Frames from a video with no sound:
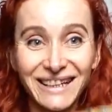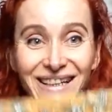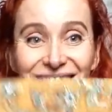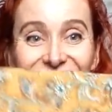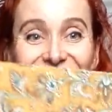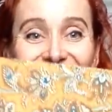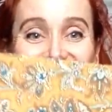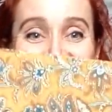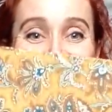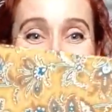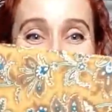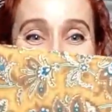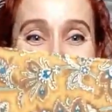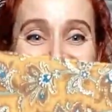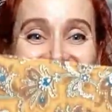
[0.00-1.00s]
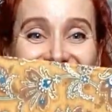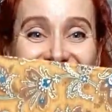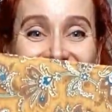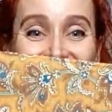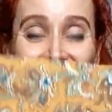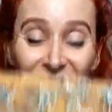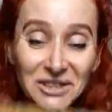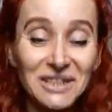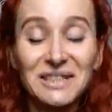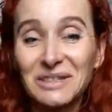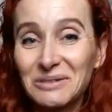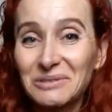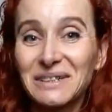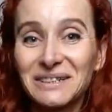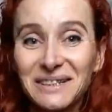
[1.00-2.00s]
and this is gorgeous. She's a
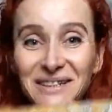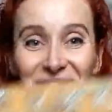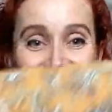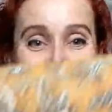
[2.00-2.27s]
quilter,